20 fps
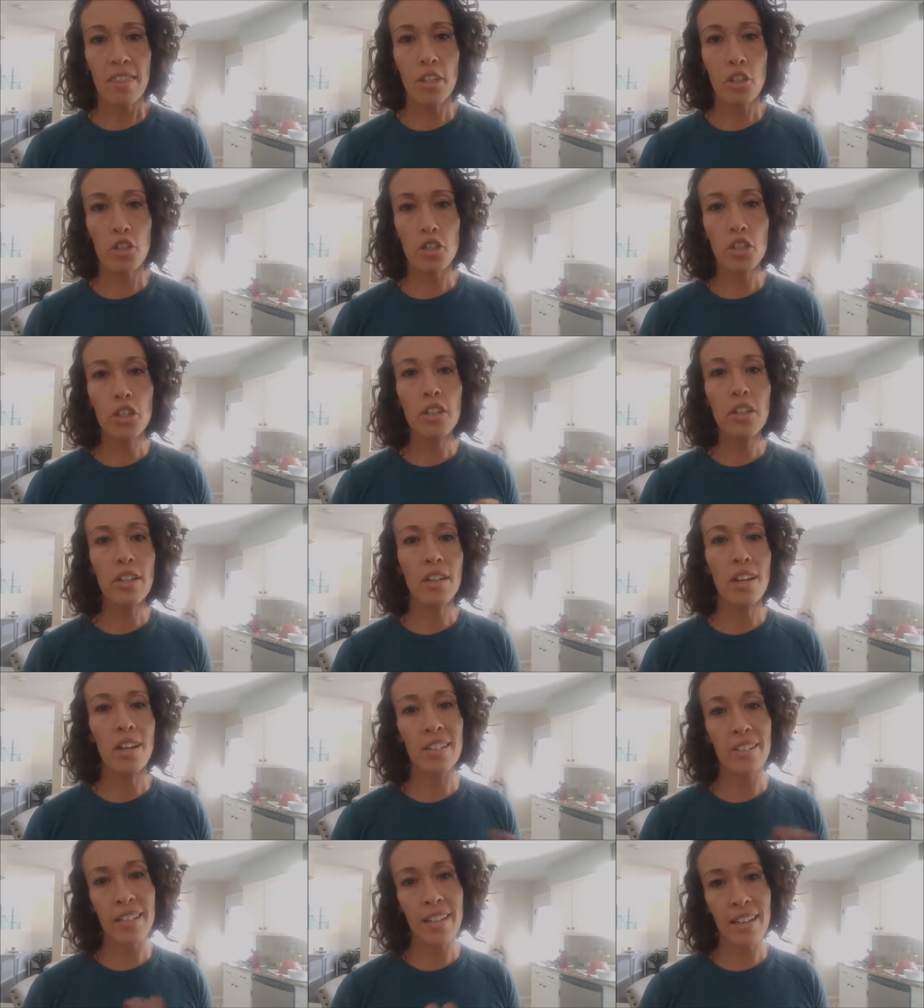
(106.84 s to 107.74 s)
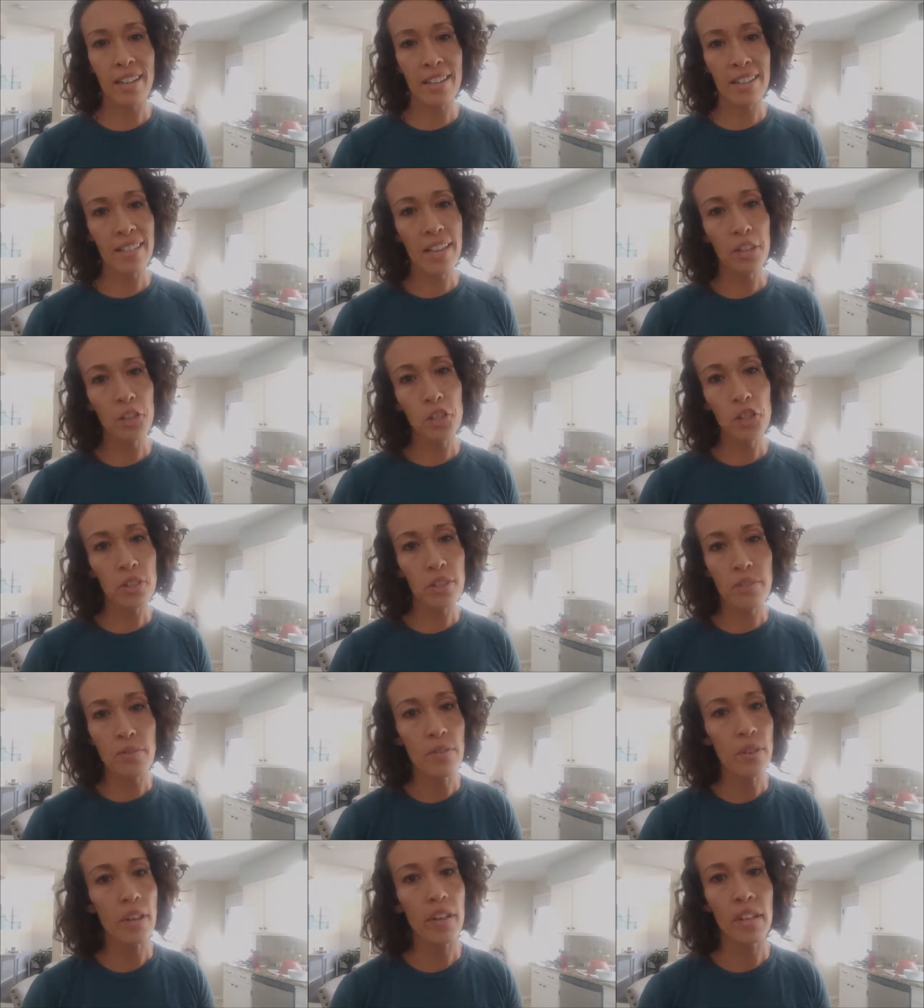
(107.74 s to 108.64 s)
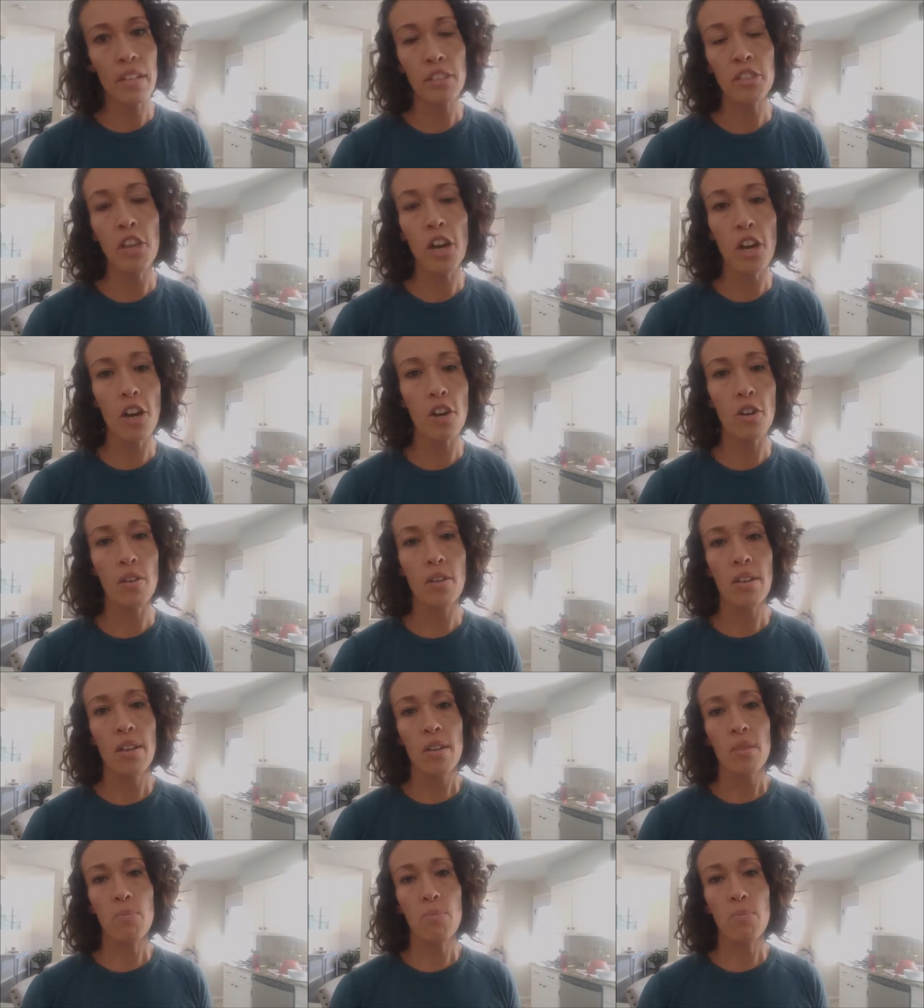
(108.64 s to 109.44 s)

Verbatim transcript: the sugar content is actually very low